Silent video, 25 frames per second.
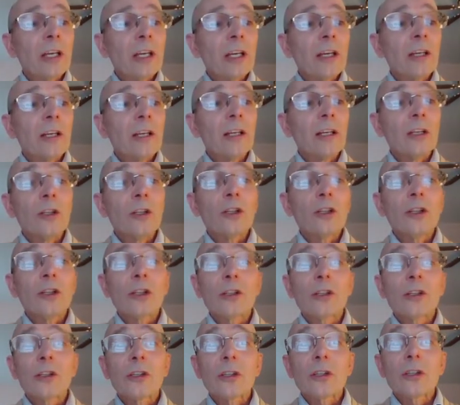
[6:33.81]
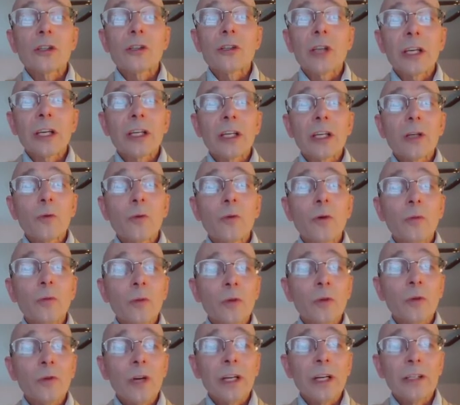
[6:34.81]
And in just a second, we'll
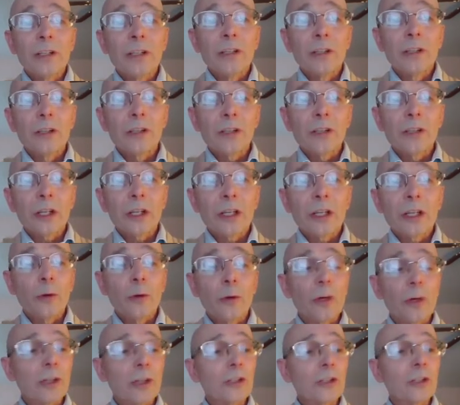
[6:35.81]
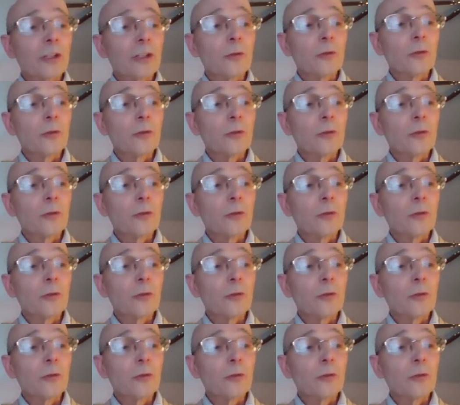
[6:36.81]
move on to the second question.